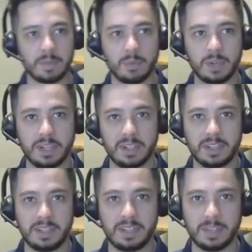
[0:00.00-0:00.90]
when
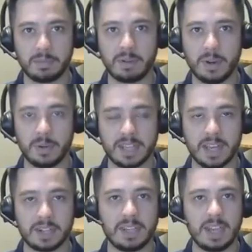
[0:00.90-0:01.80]
the pro is
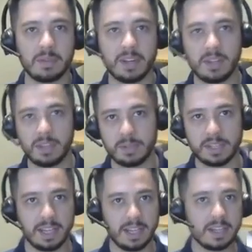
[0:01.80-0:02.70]
actually out there
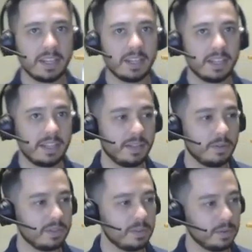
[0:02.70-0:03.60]
using it,
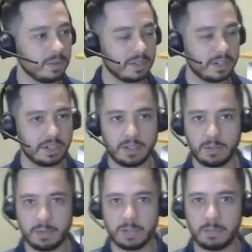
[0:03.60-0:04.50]
those tools are just so
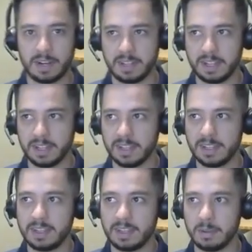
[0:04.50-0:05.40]
much better than
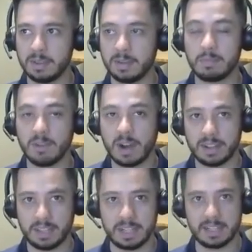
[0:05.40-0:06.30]
the
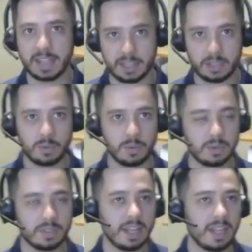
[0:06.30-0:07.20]
broadly designed
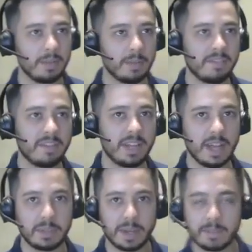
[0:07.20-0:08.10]
tools that you might find
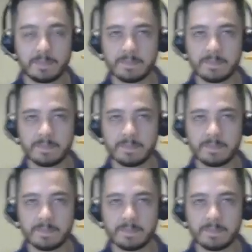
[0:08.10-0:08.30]
out there.